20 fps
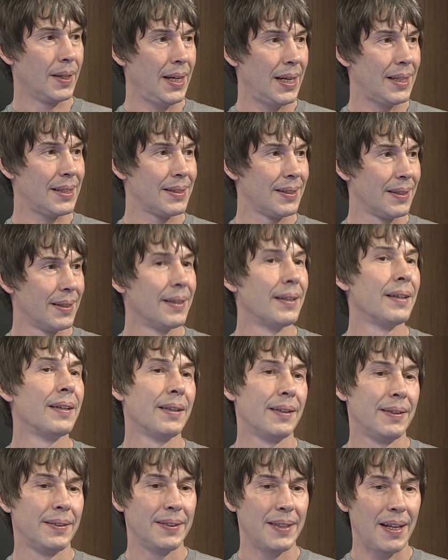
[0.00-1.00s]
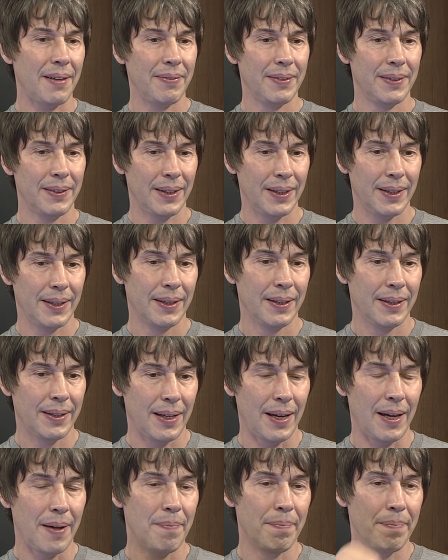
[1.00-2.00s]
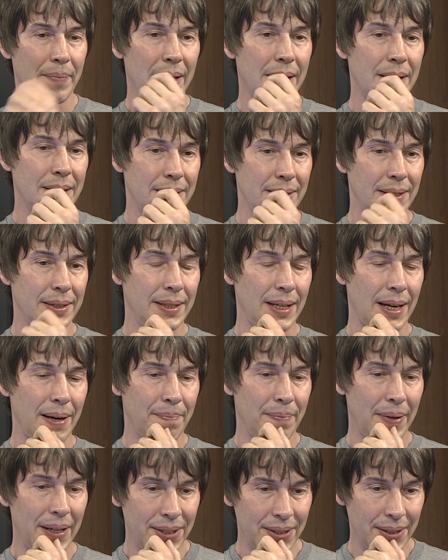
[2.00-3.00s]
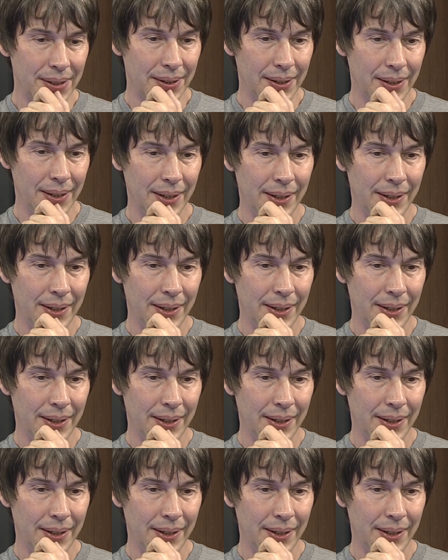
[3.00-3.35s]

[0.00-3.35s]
Yes, definitely. Um, because there's the ambition,